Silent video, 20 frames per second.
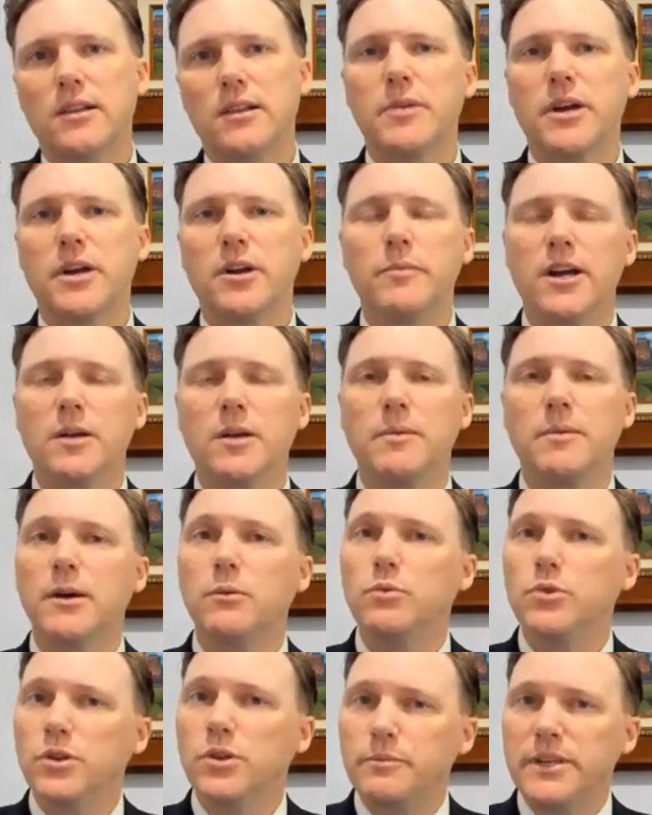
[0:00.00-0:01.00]
better and better. But I
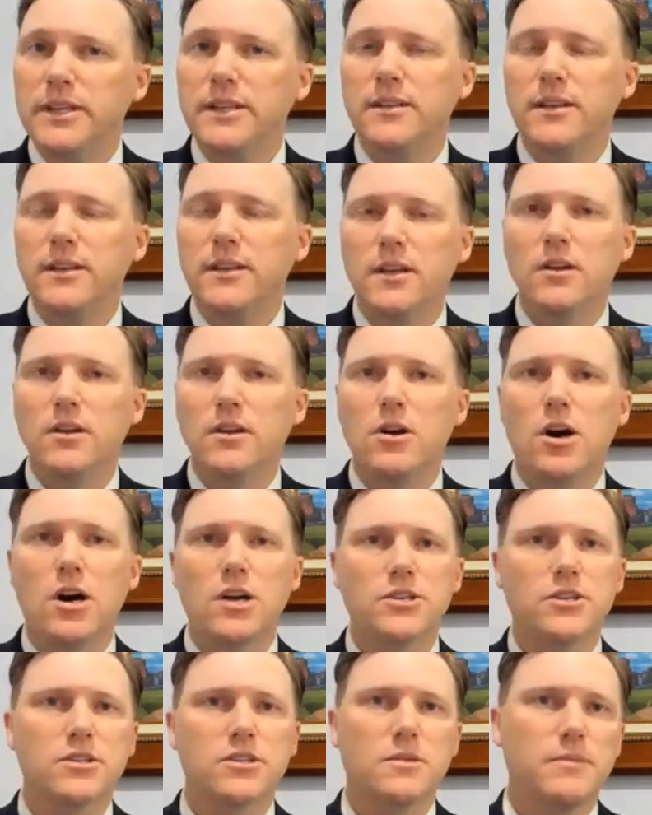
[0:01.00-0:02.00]
will be
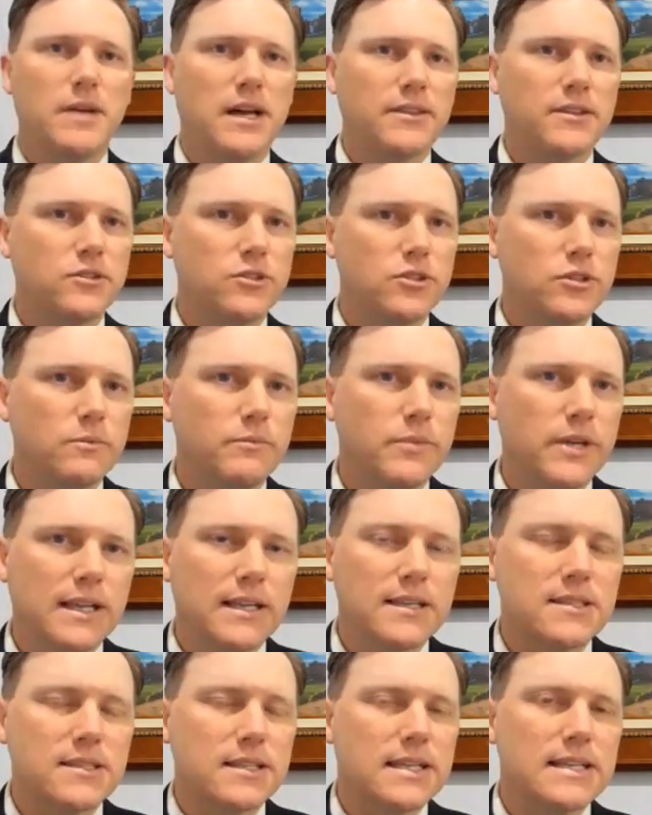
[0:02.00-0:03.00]
cautious about the 2
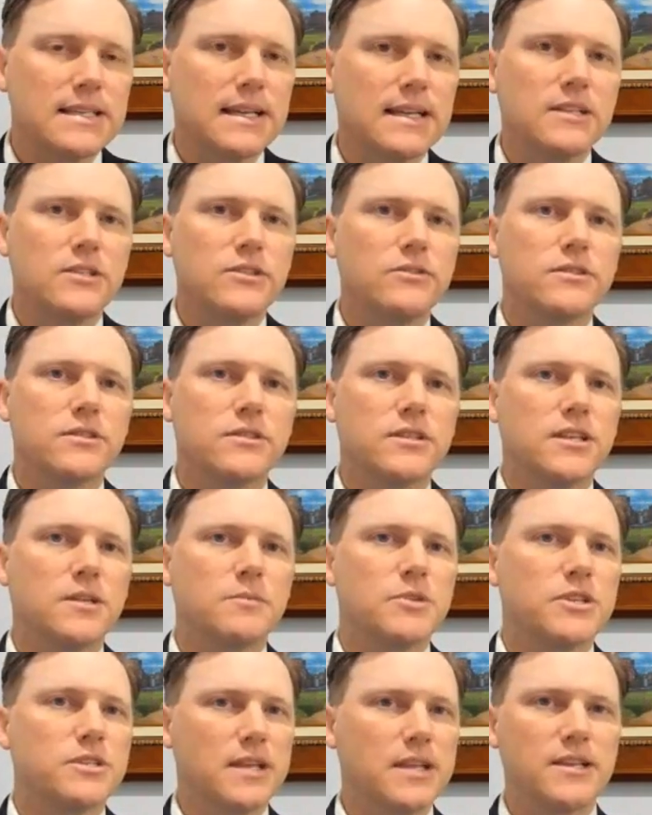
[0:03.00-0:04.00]
biggest things I do see and
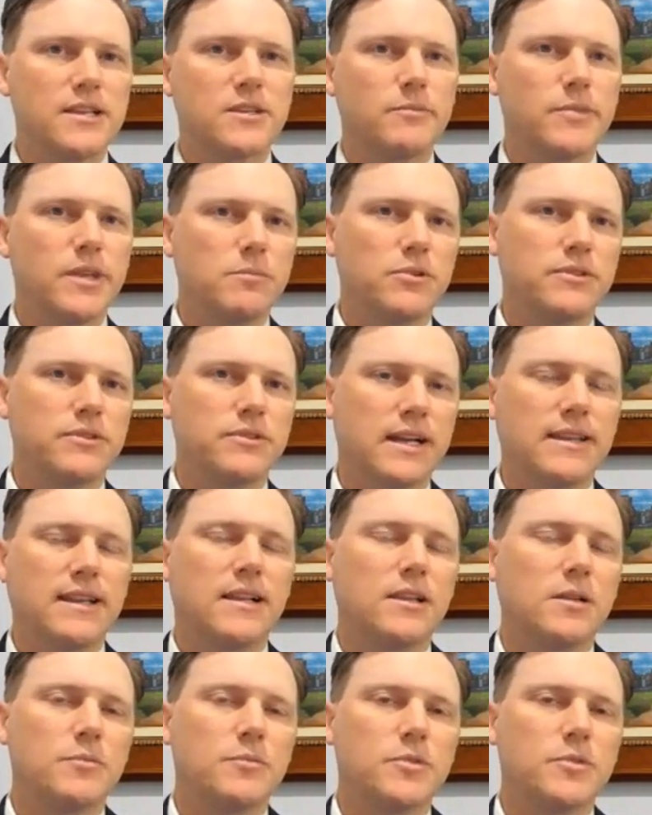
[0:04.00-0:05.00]
mistakes on people taking
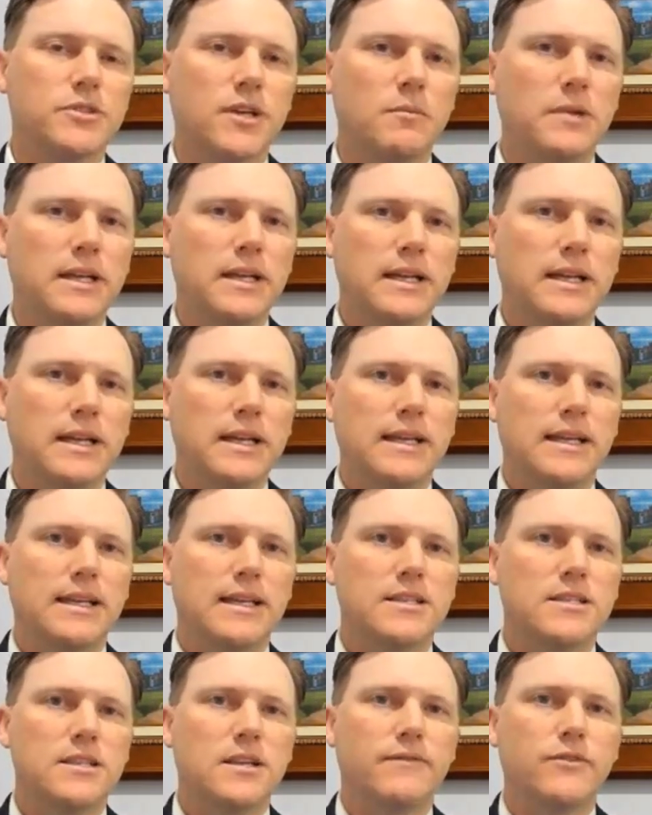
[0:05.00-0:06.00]
that lump sum
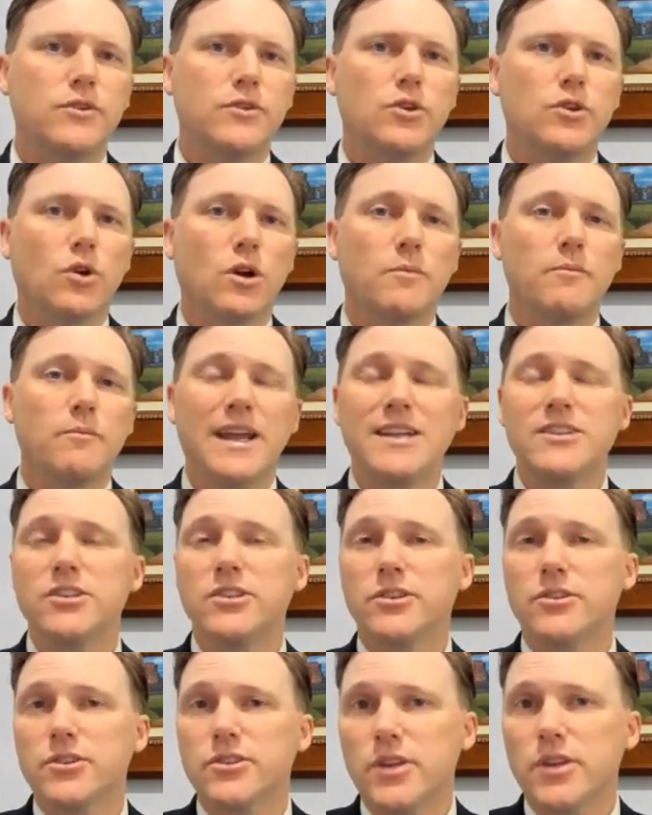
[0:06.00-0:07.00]
is if you are managing
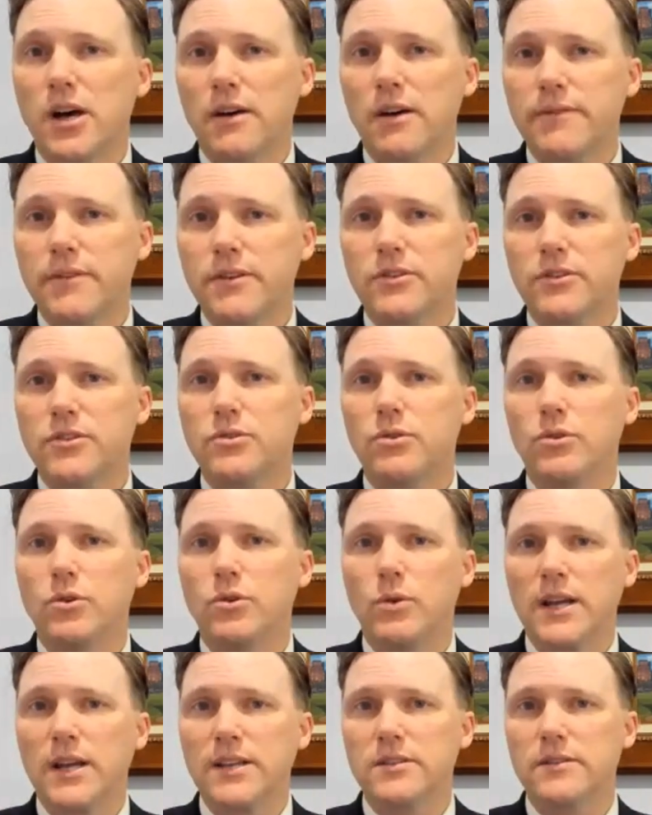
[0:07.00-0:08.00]
yourself and you're too
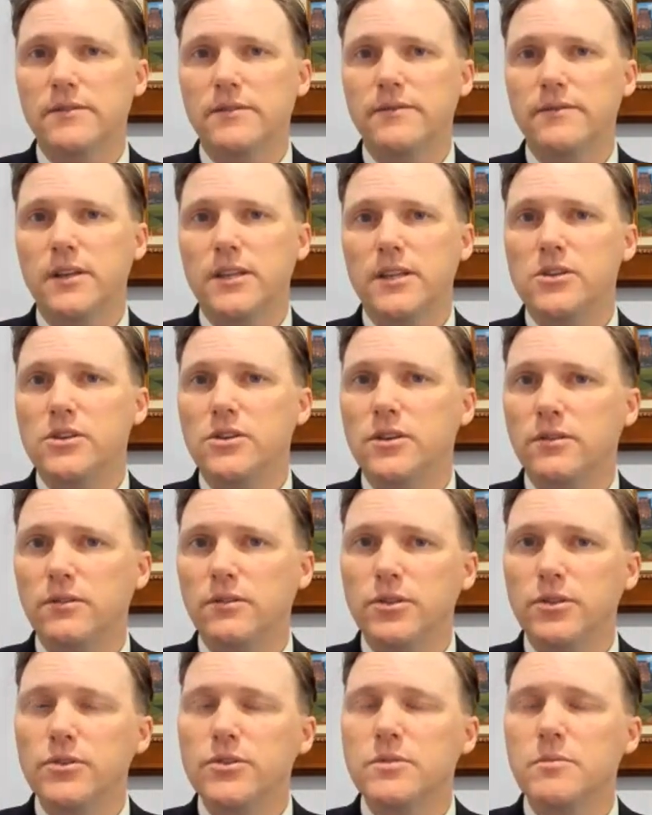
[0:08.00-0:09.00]
aggressive and you could
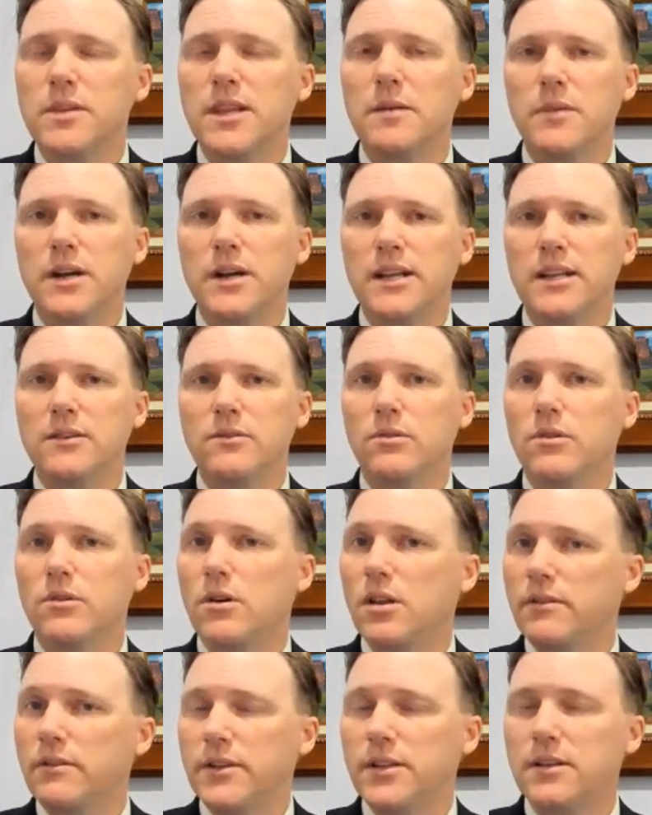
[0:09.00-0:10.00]
lose some of that money or
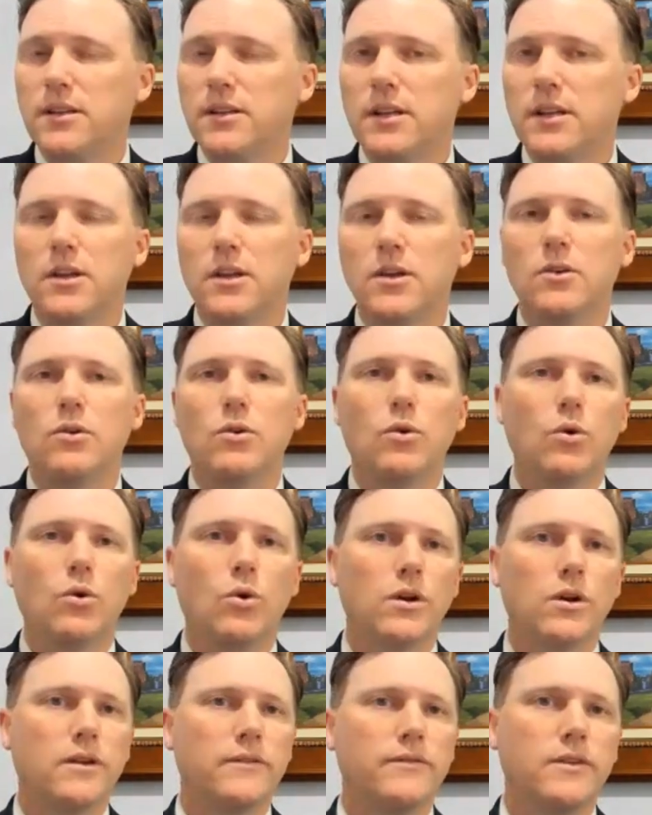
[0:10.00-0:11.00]
all of it,
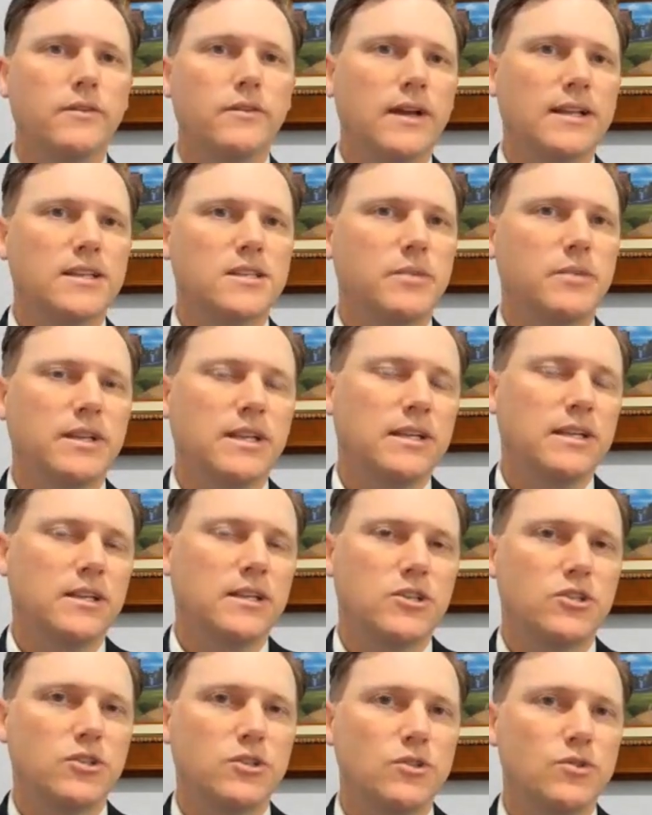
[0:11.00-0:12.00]
or if you've got spending
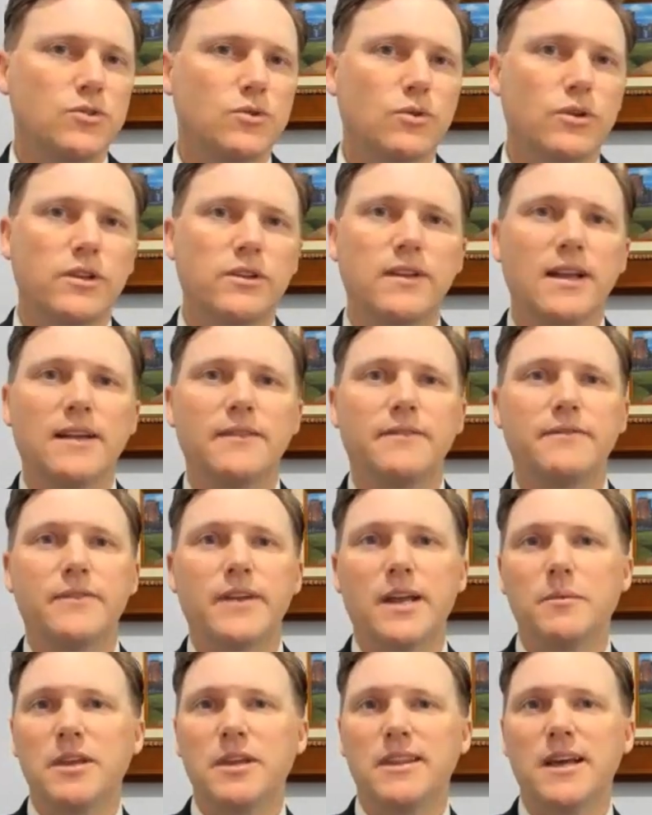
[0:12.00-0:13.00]
issues or you got
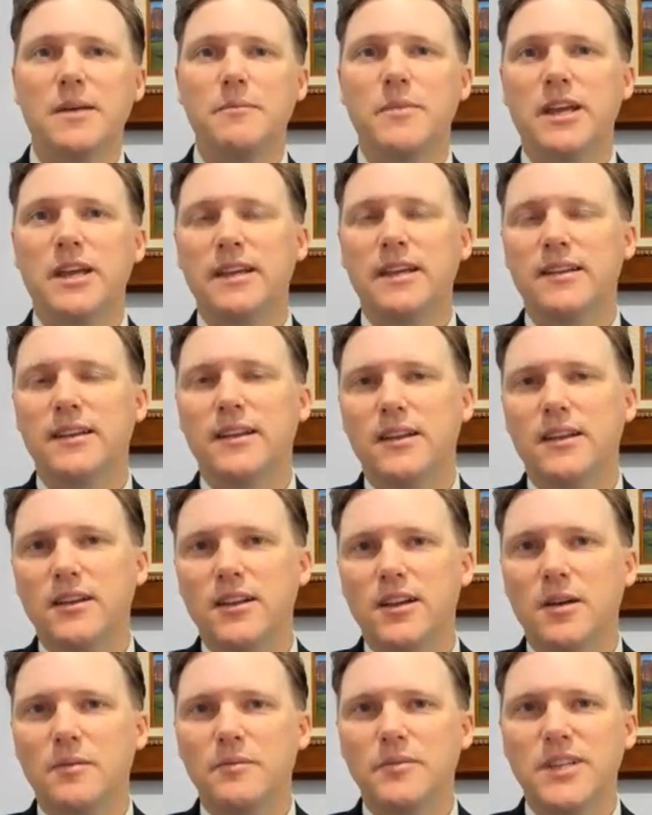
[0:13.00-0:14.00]
family that may
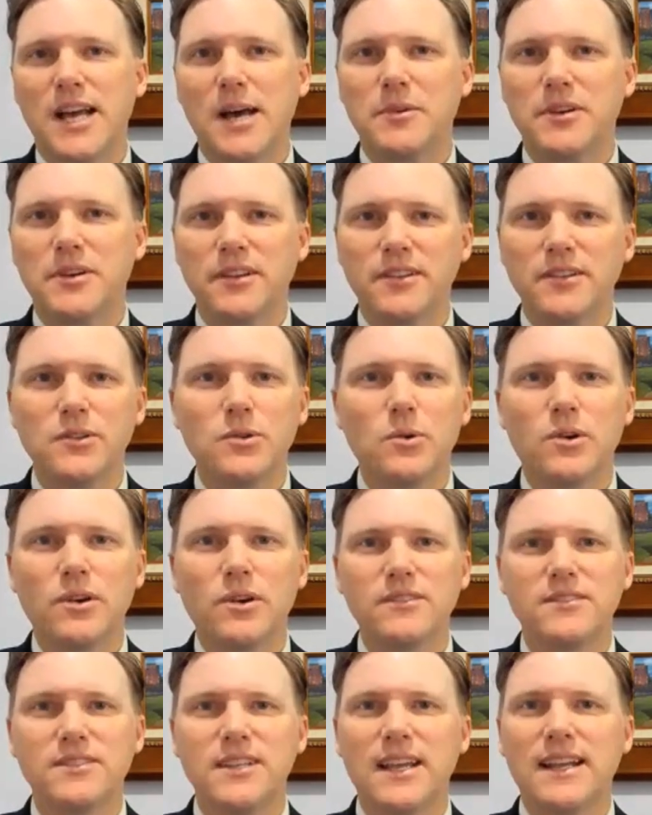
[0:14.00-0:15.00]
come tapping on the door
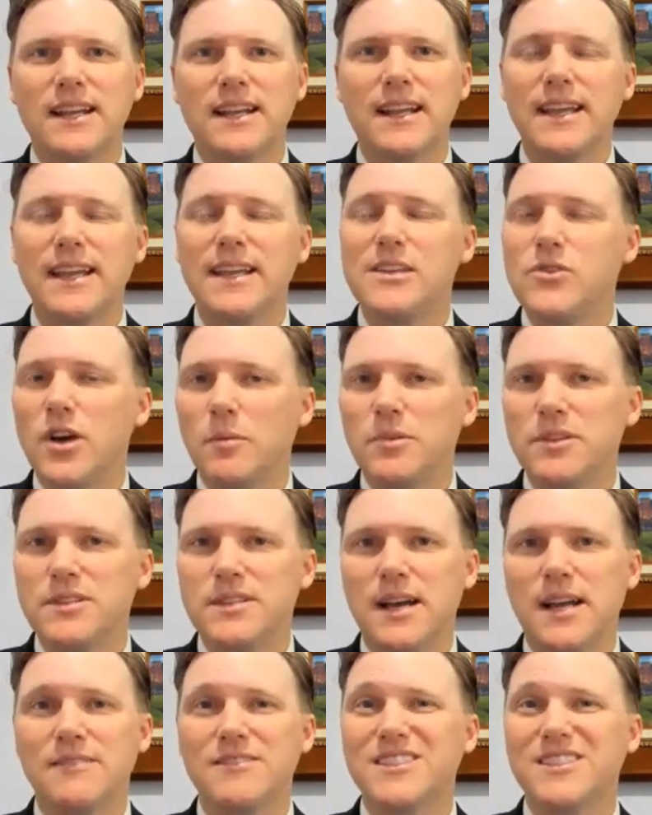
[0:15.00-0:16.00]
saying, hey, can you help us
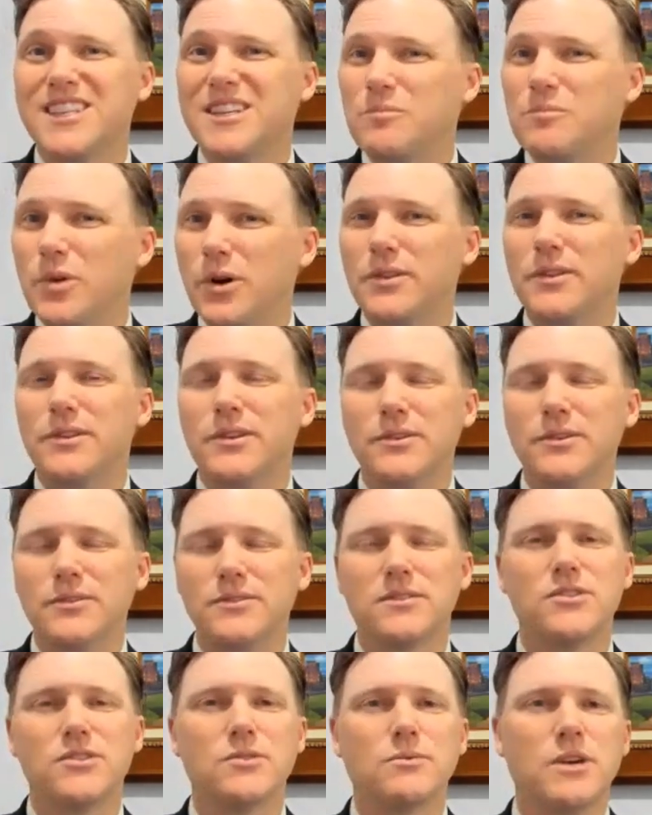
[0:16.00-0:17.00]
out? I've seen both of those
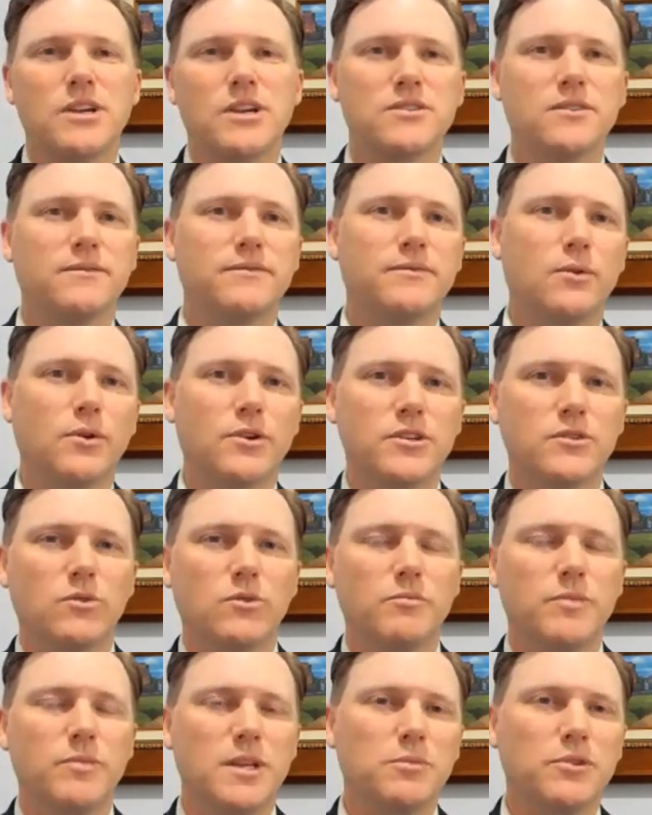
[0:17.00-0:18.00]
situations, unfortunately, where
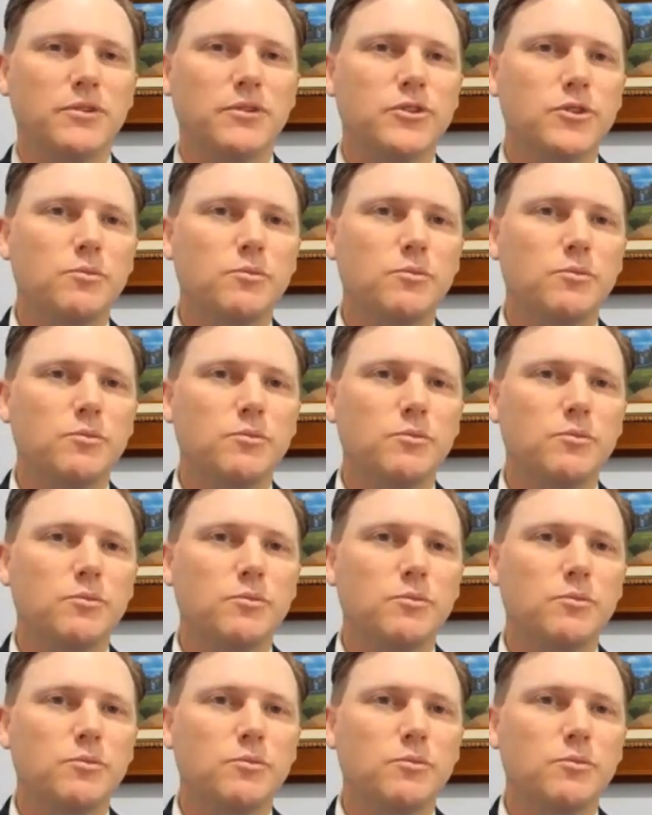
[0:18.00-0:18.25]
people do